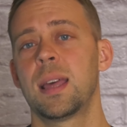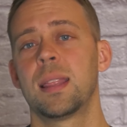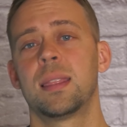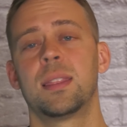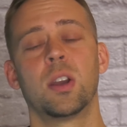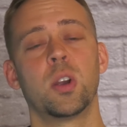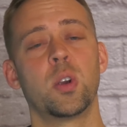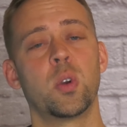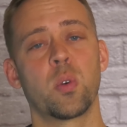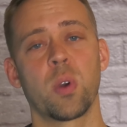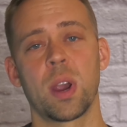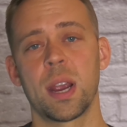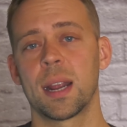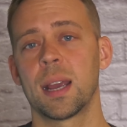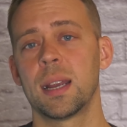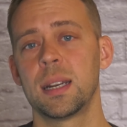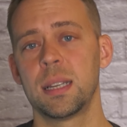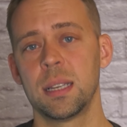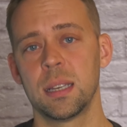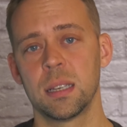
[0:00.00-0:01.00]
they're great
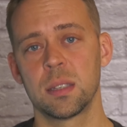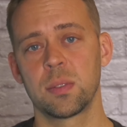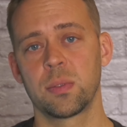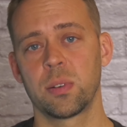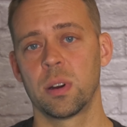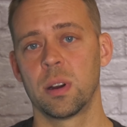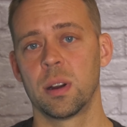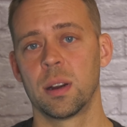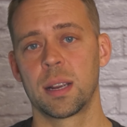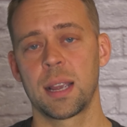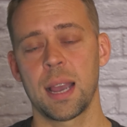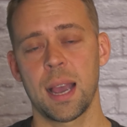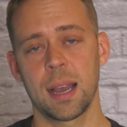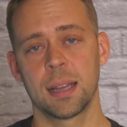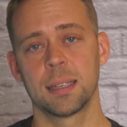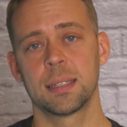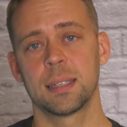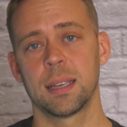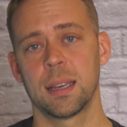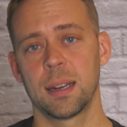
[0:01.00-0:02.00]
ideas for
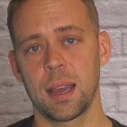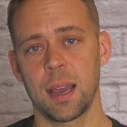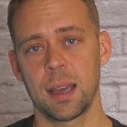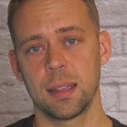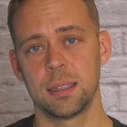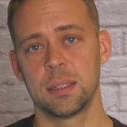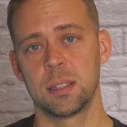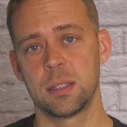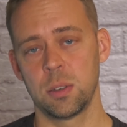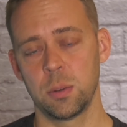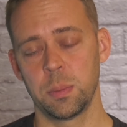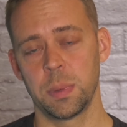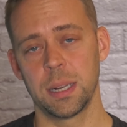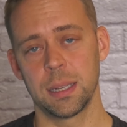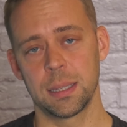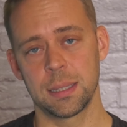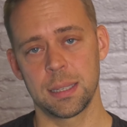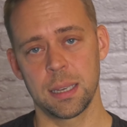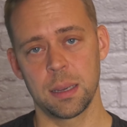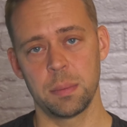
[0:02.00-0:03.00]
content on these
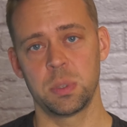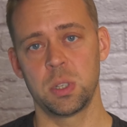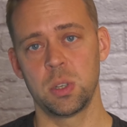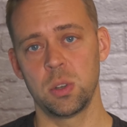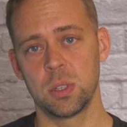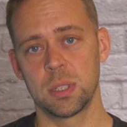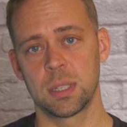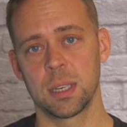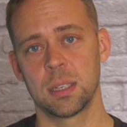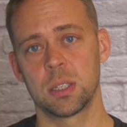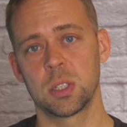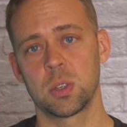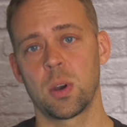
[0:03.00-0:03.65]
2-Minute Tip Tuesdays.